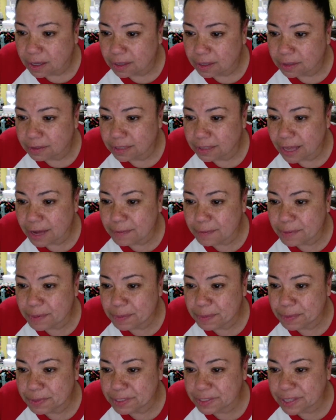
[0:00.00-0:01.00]
A lot of
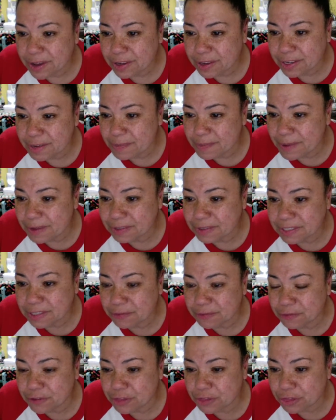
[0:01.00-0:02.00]
people are talking about
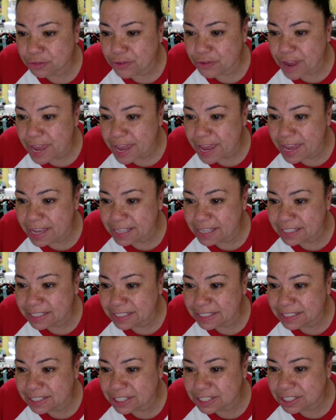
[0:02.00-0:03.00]
different
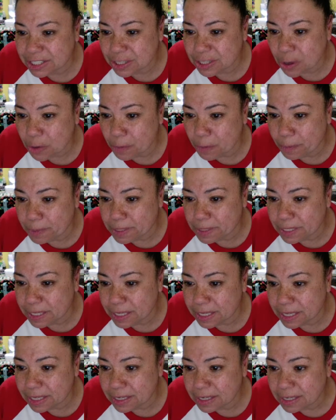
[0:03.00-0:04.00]
threads. Just opened
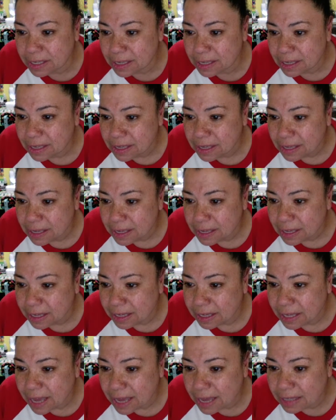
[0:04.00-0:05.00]
it.
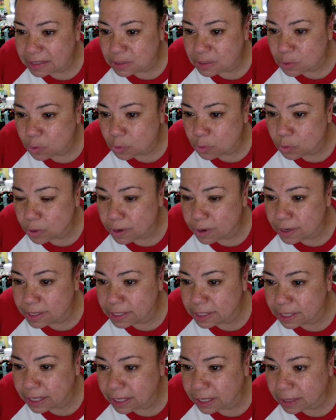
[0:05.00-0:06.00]
It has
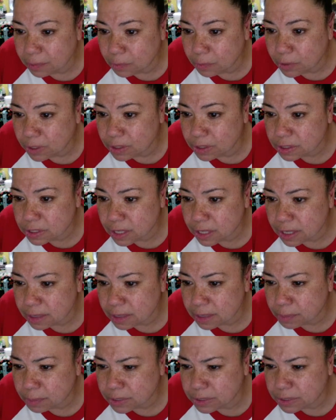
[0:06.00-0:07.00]
one came with, I had
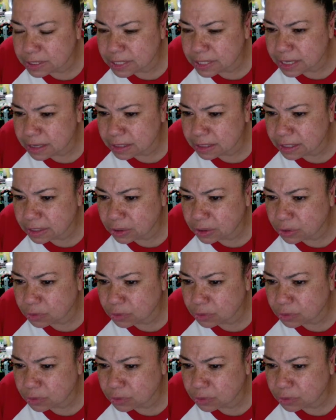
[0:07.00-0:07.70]
to put it down like